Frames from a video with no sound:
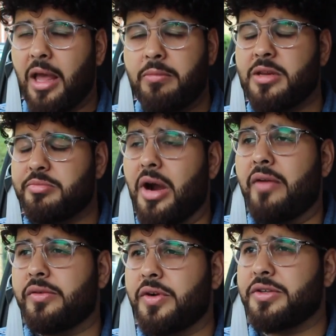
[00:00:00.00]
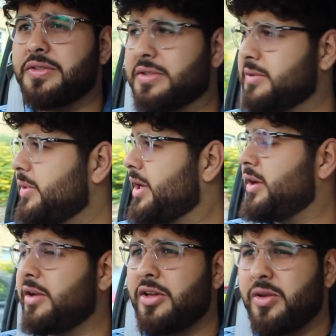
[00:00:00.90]
I mean private roads
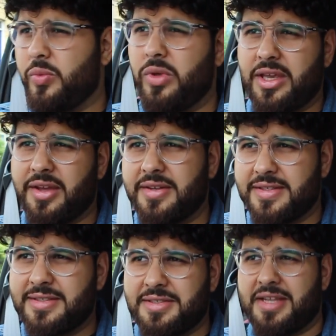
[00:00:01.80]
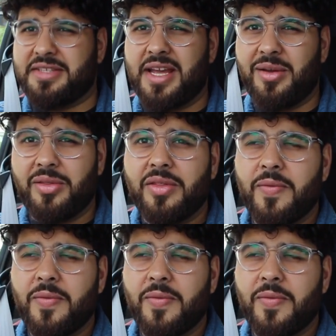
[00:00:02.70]
where we can test out